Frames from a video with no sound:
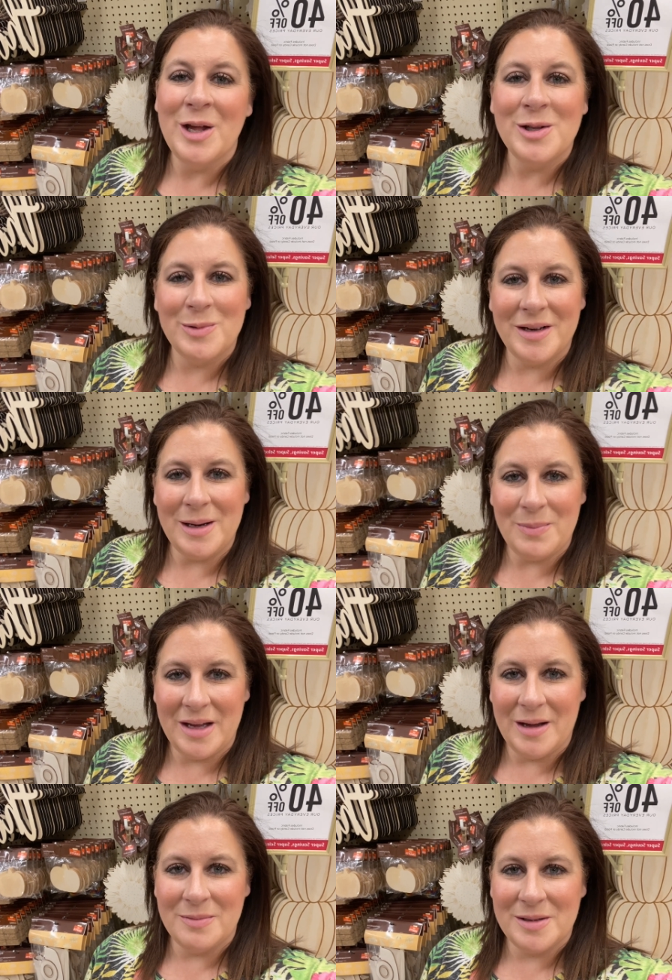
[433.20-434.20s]
So we're gonna
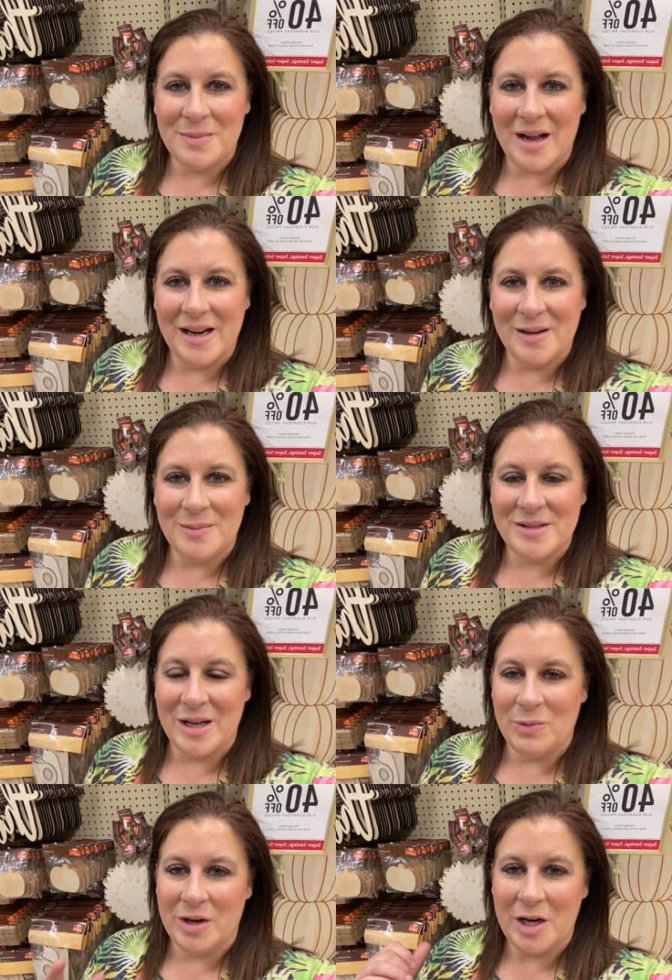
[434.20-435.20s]
pick up some items
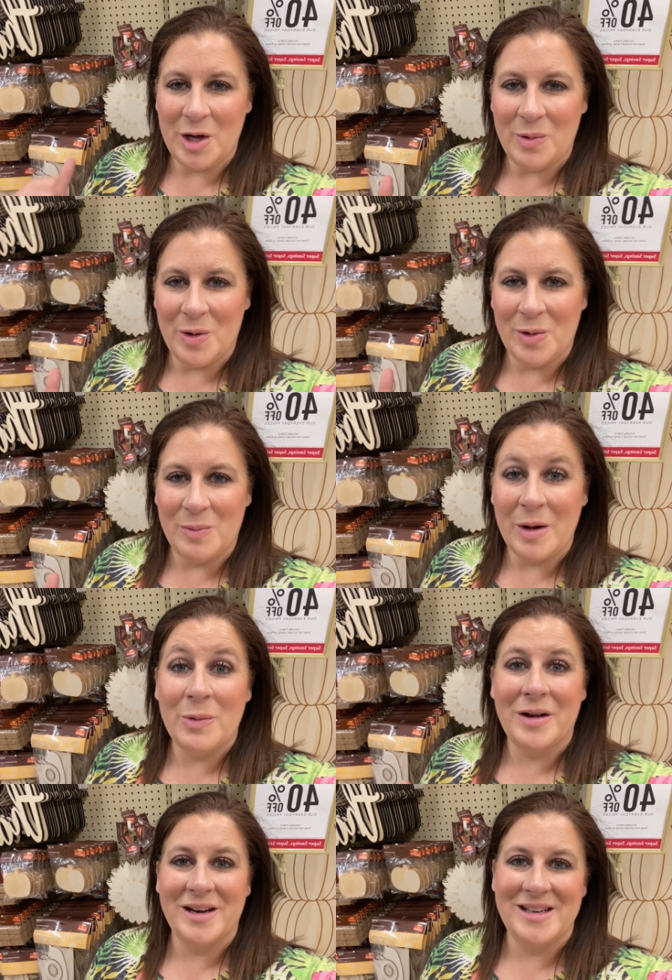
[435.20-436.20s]
and we're gonna go home and
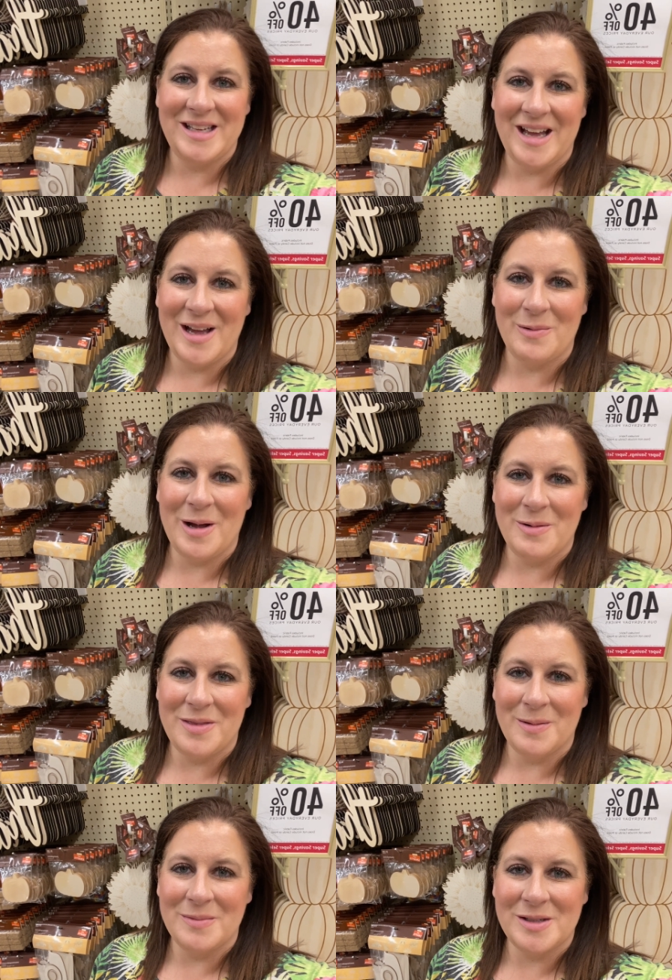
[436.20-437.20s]
we're gonna DIY with
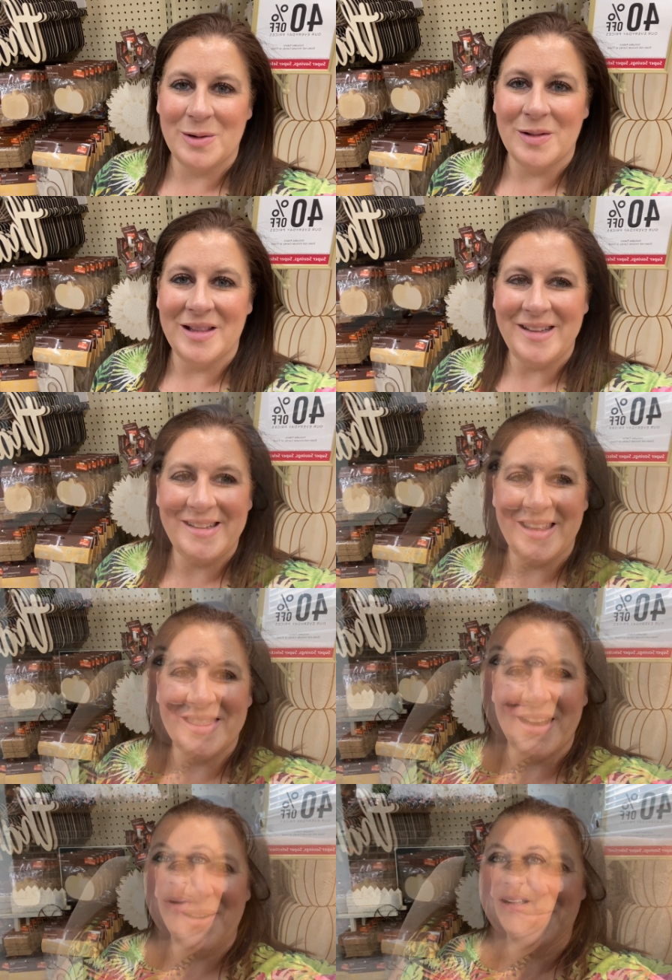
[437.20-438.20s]
them. So let's get
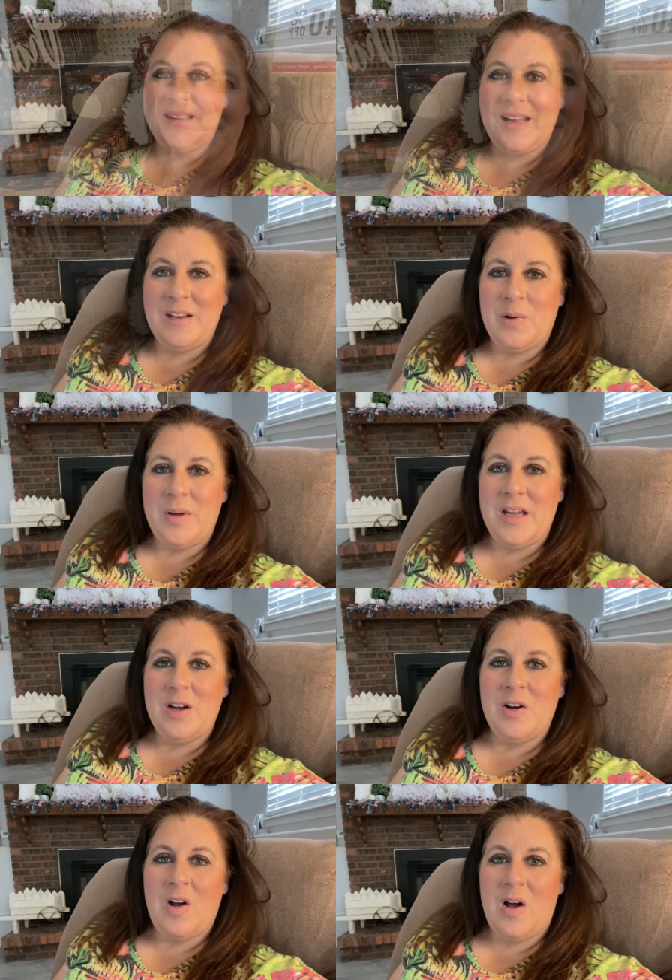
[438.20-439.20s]
there. A quick side note
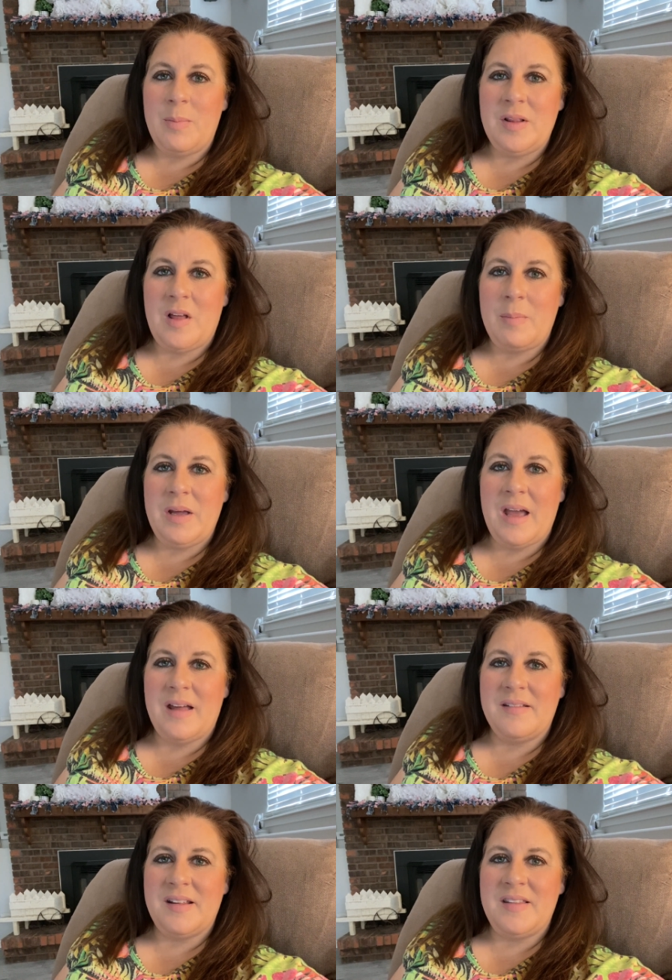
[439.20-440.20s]
here, Hobby Lobby
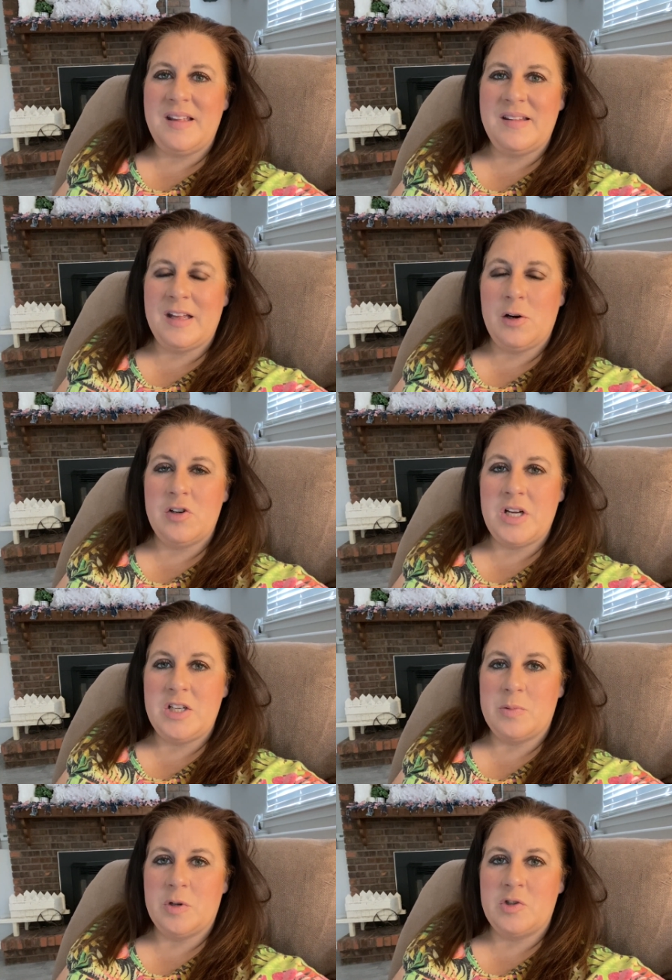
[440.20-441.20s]
has these
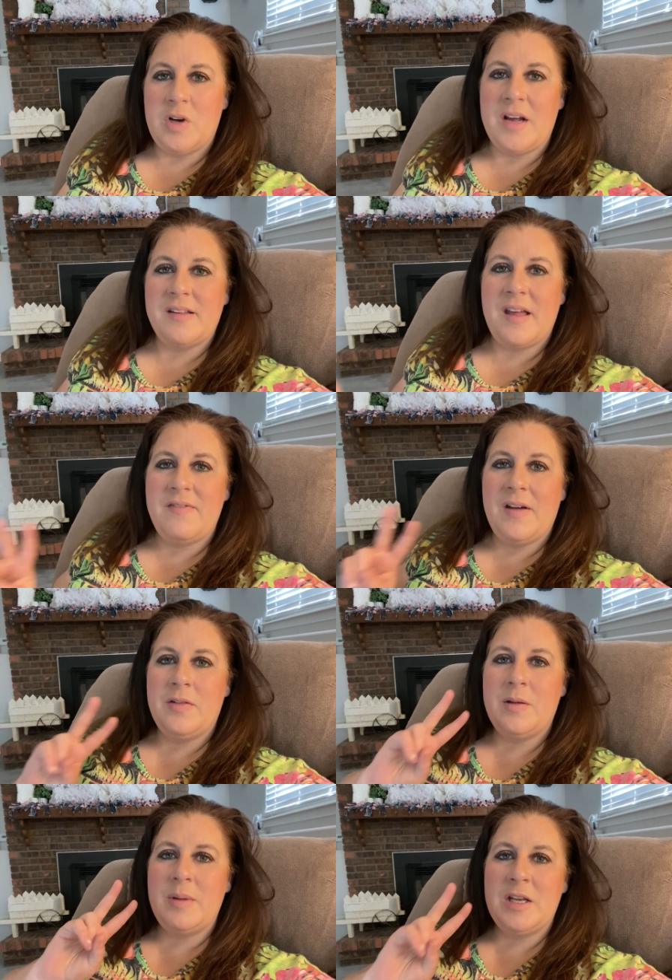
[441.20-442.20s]
interchangeable trucks. I
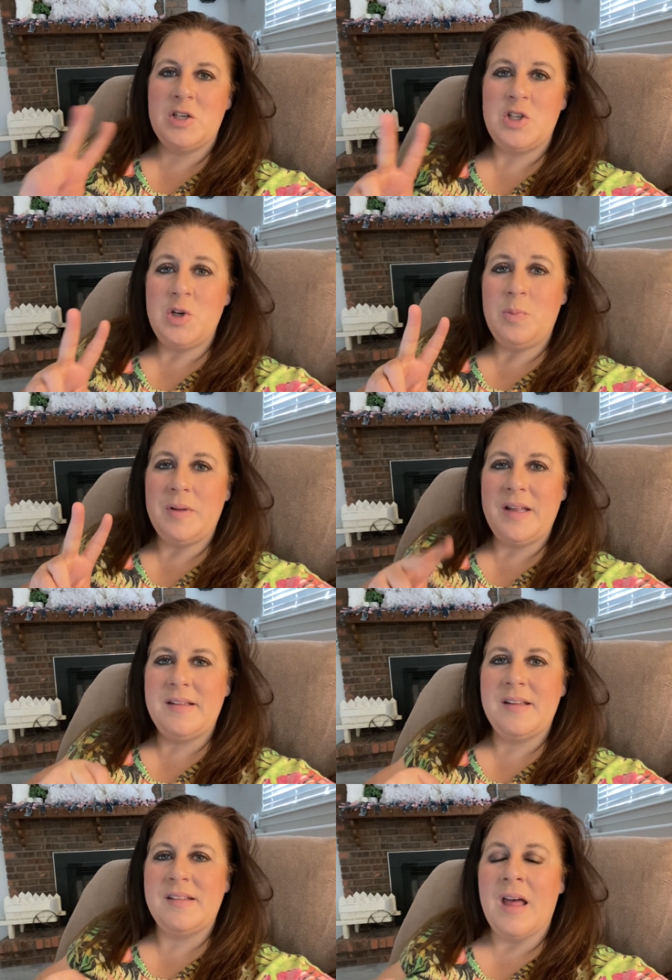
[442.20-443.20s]
found them in two
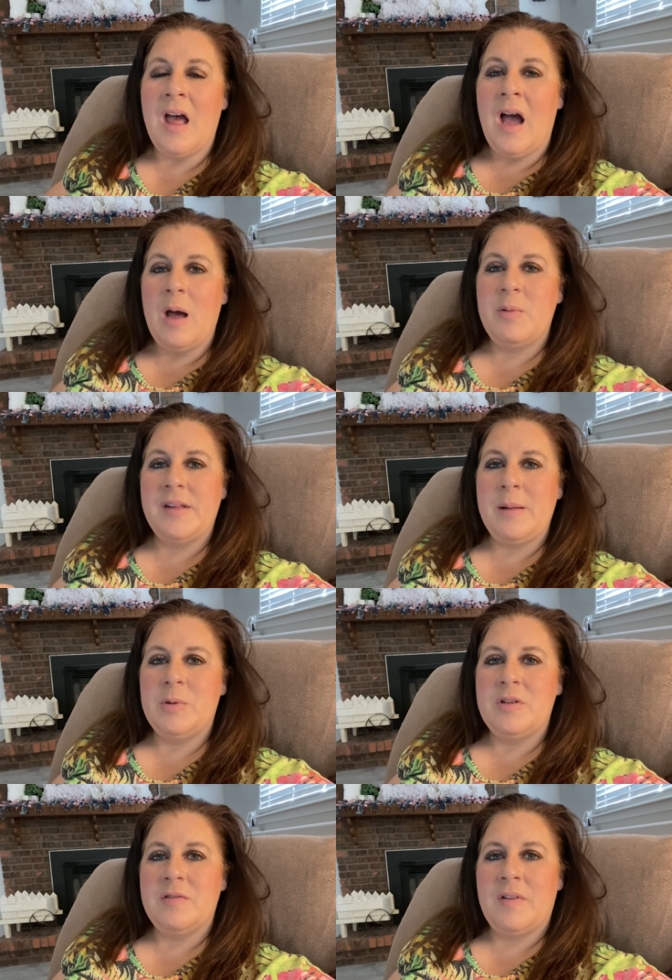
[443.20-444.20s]
places. I was
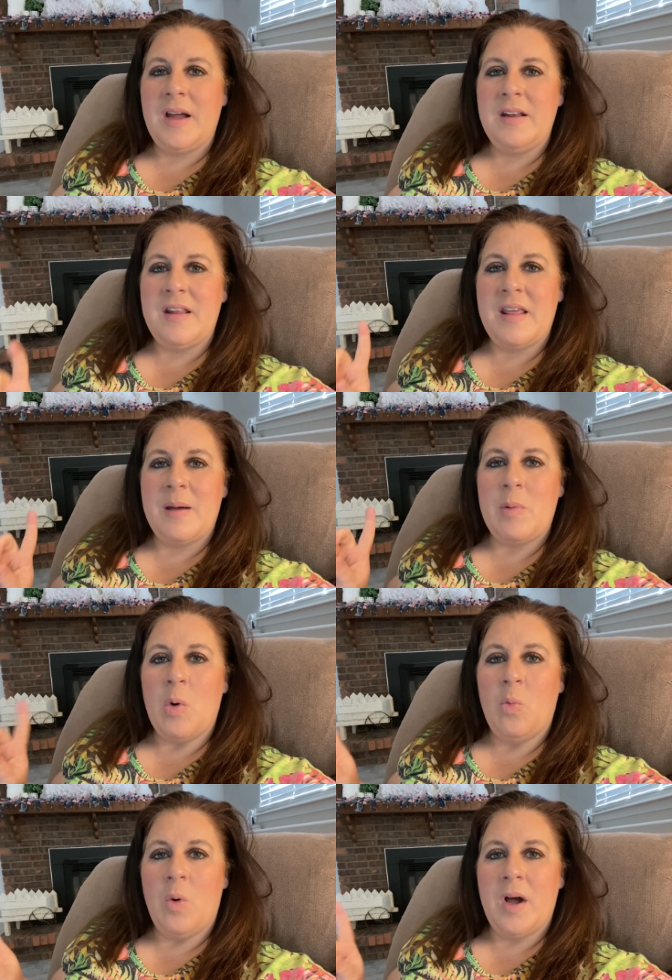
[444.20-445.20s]
able to find them
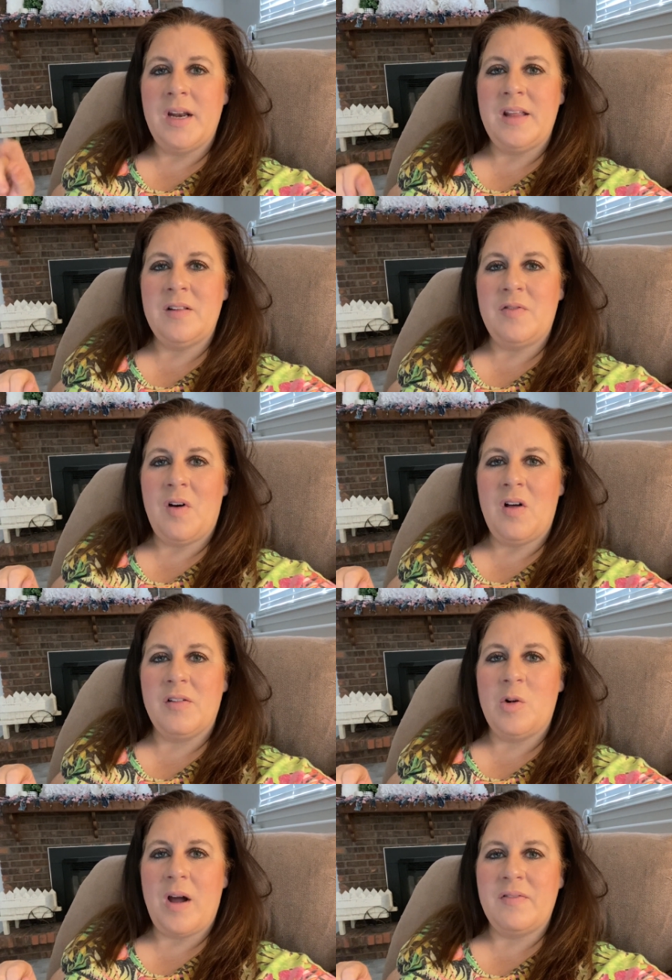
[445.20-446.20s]
one in the
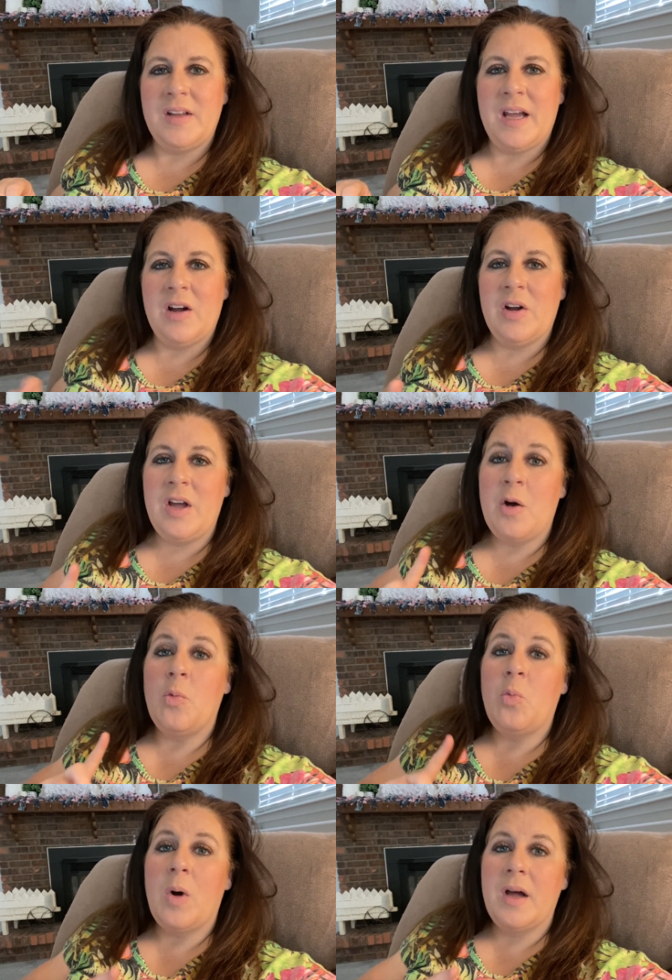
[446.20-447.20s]
fall crafting area,
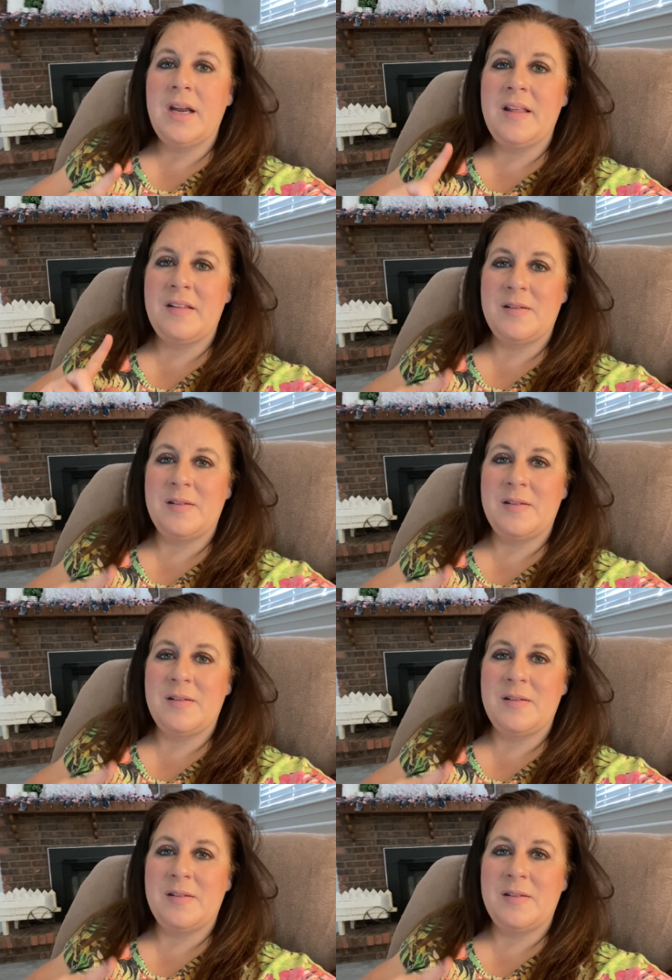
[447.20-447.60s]
one in the